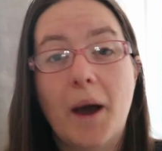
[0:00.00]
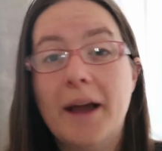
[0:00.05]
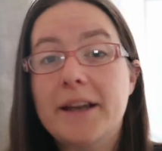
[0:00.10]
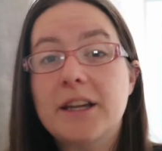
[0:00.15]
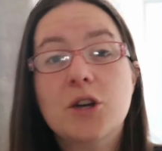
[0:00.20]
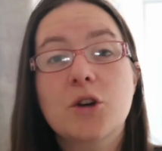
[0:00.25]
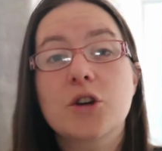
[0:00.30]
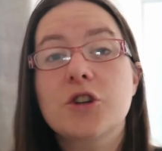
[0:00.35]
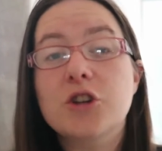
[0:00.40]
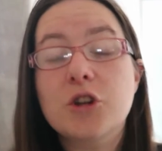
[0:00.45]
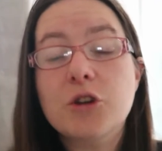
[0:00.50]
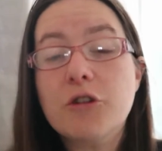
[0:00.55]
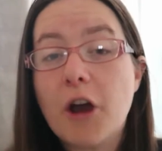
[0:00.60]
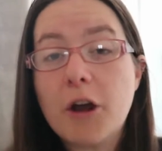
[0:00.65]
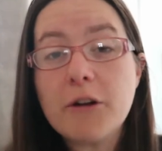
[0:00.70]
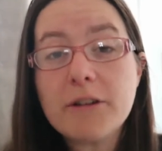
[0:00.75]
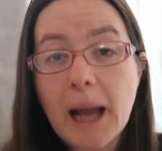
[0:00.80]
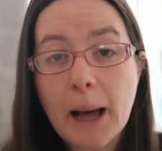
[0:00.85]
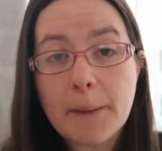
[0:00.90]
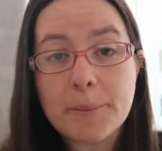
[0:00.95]
And you can do your
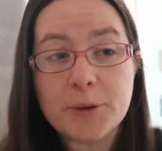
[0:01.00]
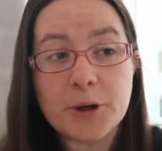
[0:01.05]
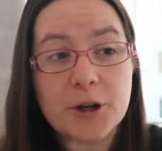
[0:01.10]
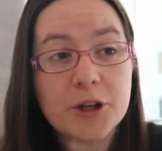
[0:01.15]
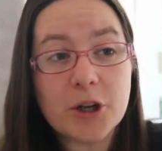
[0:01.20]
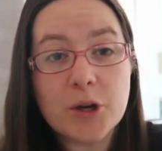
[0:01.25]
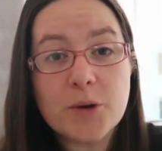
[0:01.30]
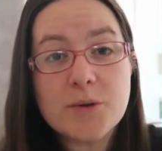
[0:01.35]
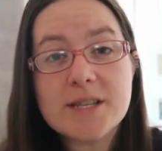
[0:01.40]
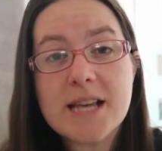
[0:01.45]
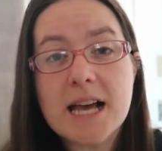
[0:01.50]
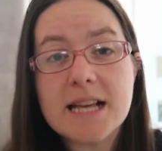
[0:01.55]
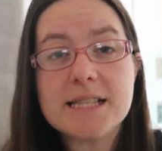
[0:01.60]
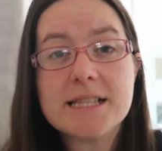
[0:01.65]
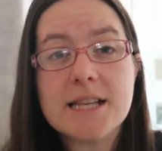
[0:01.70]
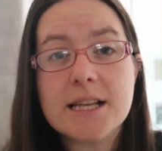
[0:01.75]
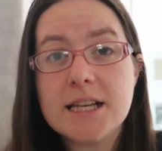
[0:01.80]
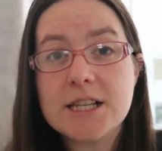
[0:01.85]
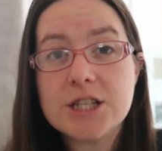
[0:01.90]
own lap book. Who says that